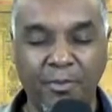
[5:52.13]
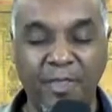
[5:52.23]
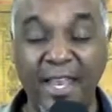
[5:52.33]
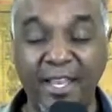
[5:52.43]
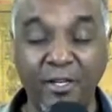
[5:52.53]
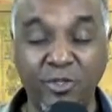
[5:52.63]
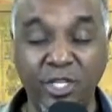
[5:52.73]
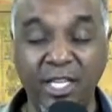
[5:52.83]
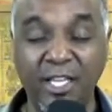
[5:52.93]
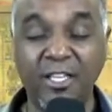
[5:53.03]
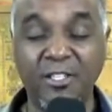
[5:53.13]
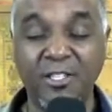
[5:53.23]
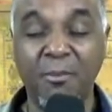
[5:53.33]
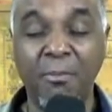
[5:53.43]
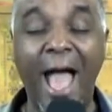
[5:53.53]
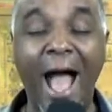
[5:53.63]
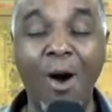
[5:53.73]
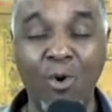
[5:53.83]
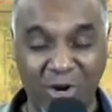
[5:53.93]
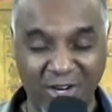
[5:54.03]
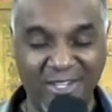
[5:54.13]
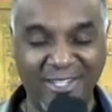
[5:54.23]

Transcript: That energy is power.